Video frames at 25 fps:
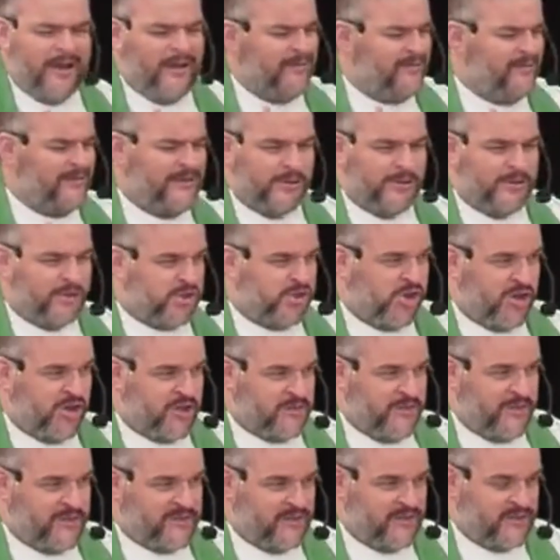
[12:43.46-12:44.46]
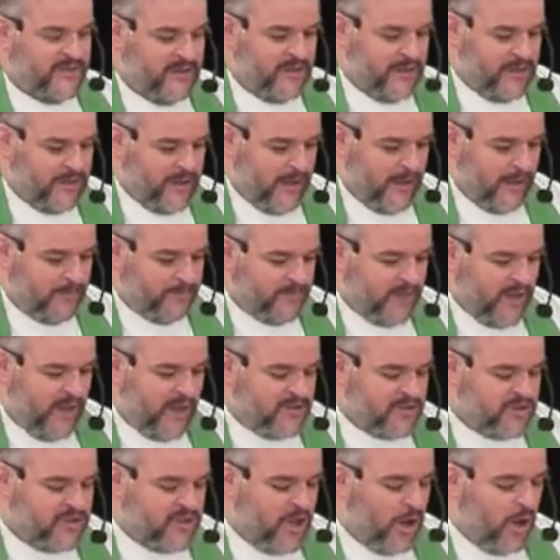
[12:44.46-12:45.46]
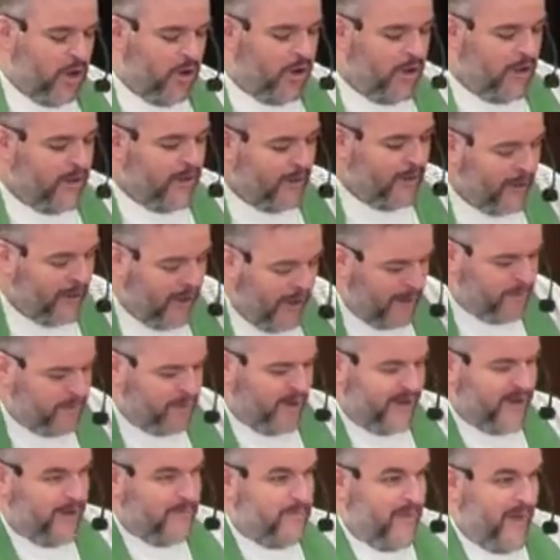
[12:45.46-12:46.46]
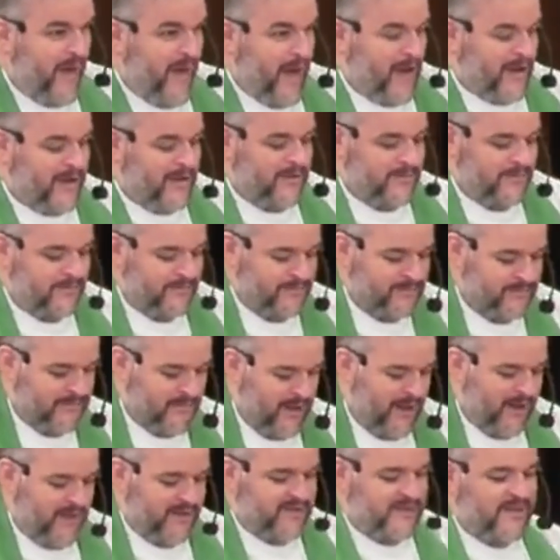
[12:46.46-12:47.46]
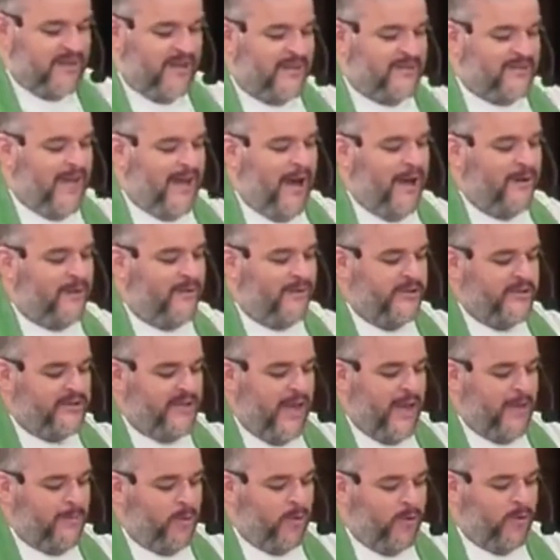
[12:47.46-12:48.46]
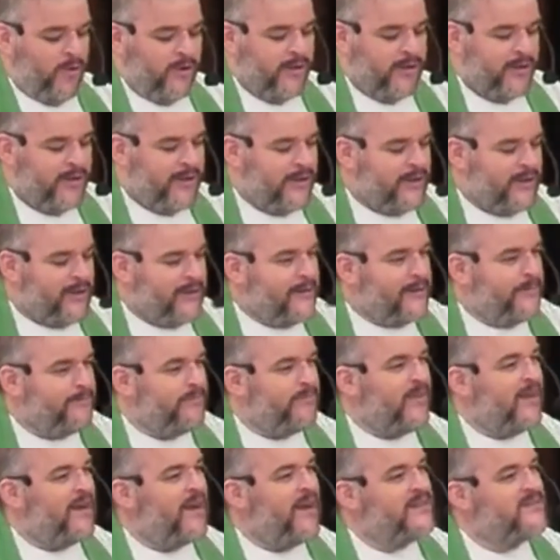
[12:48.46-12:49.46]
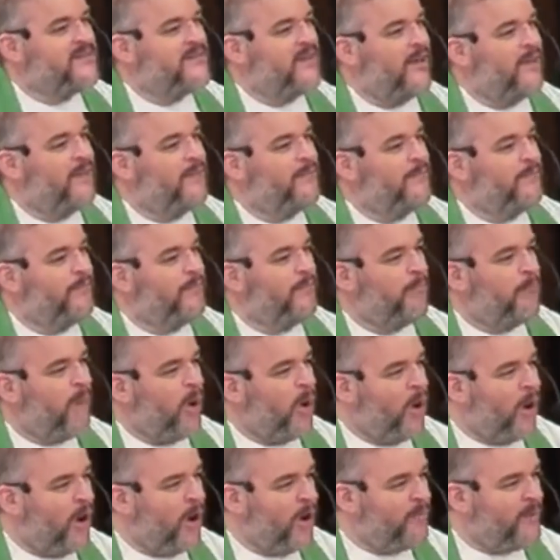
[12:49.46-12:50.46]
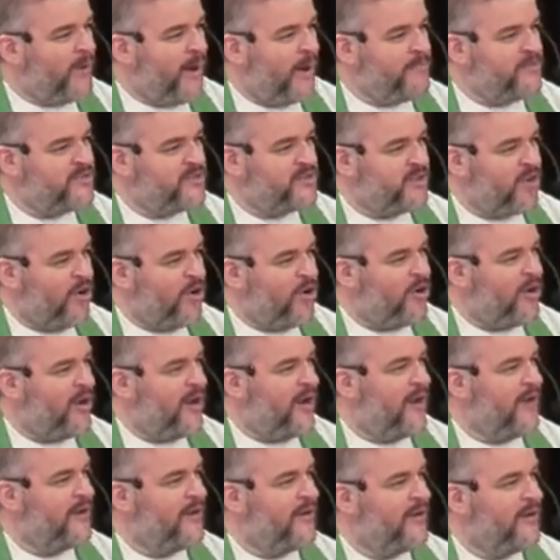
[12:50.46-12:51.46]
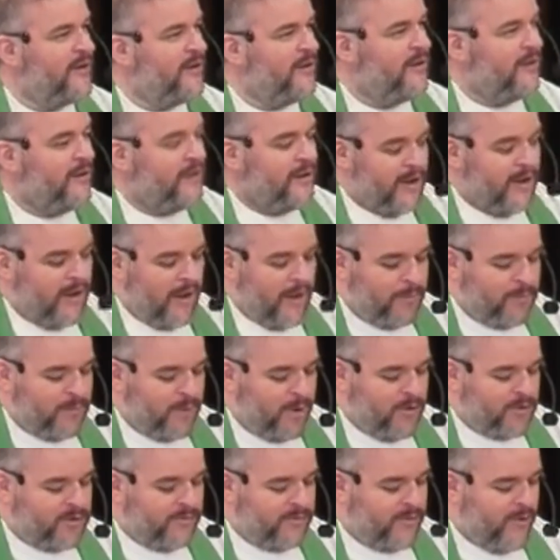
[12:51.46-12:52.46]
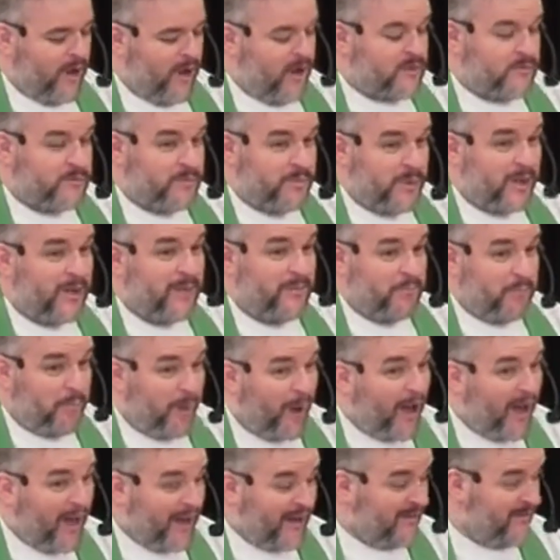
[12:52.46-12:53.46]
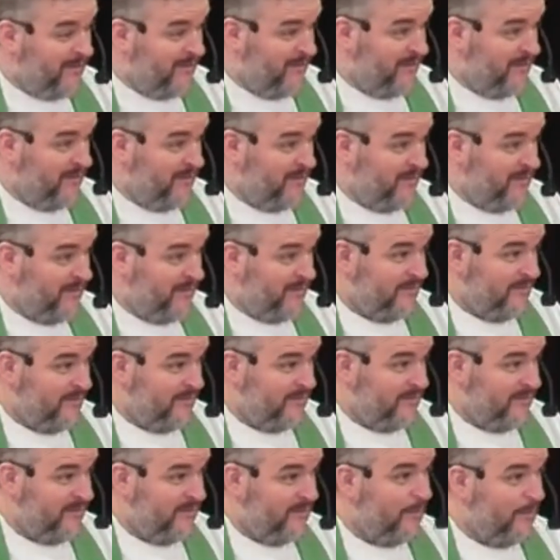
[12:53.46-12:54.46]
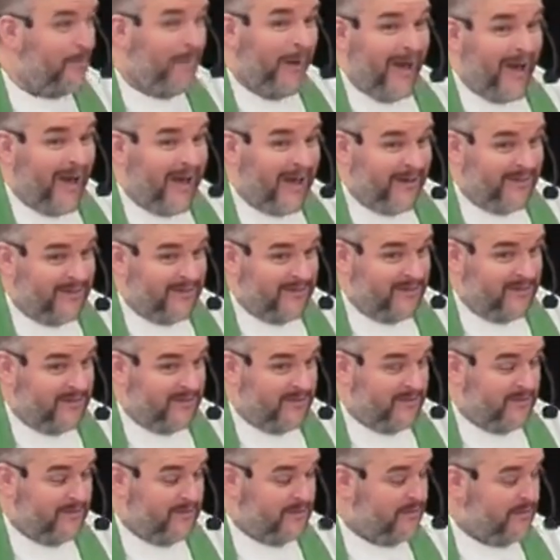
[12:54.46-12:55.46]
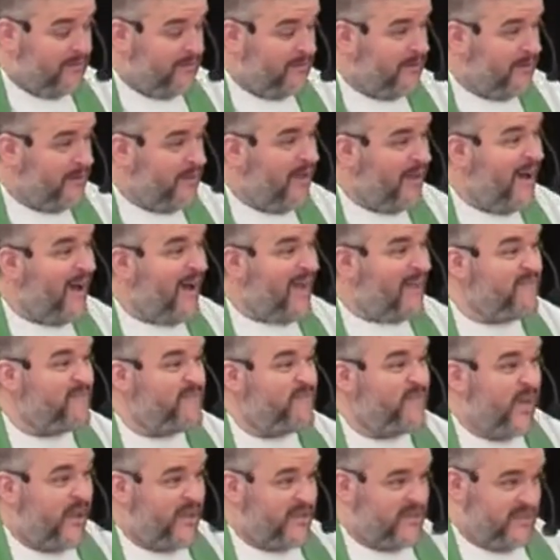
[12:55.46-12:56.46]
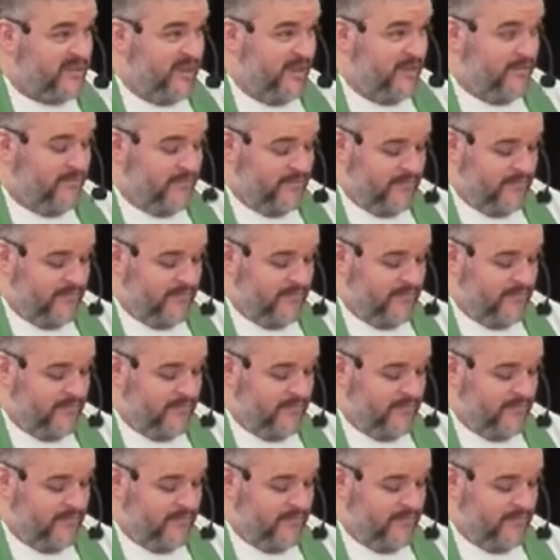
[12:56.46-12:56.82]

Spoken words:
There was chunks missing. And so I bring it back, and I set it down on the table. And I said, Mom, I'm sorry. I broke the vase, but I fixed it.